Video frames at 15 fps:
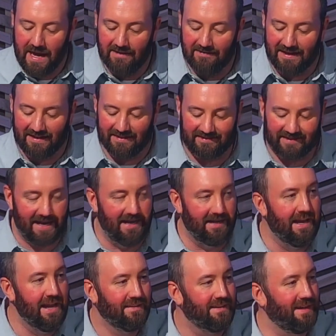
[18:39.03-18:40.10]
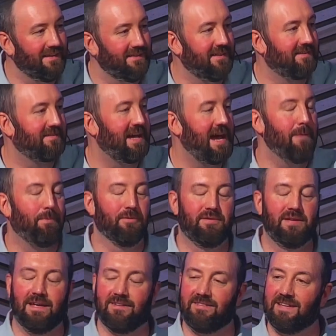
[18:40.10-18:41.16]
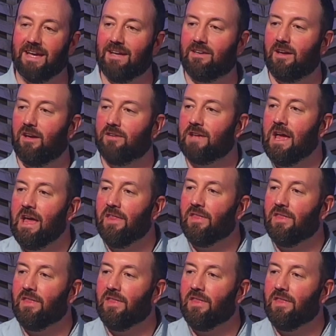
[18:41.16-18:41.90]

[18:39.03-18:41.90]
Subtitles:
as he is saying to his disciples, he is saying to us,